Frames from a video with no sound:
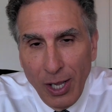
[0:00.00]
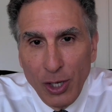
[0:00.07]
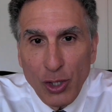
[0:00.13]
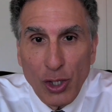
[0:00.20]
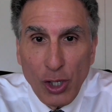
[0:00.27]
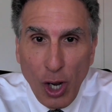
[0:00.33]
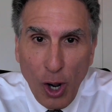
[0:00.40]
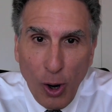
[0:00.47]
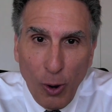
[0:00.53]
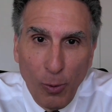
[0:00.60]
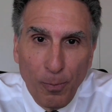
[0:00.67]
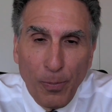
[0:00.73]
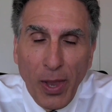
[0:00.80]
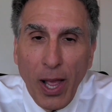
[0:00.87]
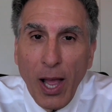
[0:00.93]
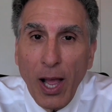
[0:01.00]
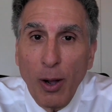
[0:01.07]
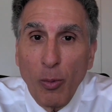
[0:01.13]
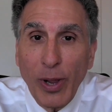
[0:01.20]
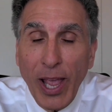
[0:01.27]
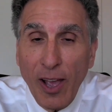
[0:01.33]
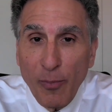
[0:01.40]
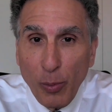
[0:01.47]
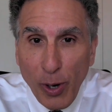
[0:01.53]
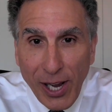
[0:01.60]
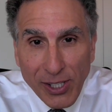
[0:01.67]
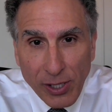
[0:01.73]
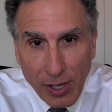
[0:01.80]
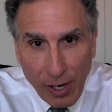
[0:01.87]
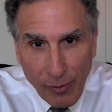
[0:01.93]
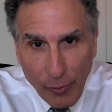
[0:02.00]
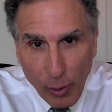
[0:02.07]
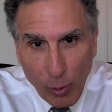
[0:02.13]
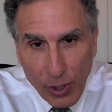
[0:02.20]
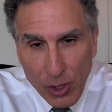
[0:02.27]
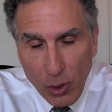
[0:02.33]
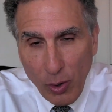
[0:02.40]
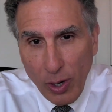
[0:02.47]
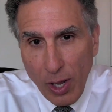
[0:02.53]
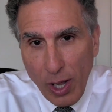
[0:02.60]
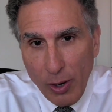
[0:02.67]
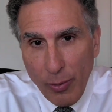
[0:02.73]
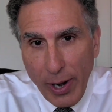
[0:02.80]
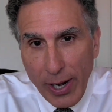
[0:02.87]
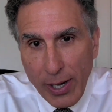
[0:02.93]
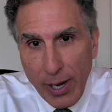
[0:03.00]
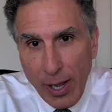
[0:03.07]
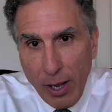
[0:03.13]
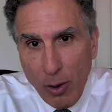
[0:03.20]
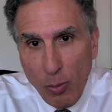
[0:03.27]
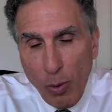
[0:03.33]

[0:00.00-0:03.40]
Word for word: So we have precedent for what's going on right now.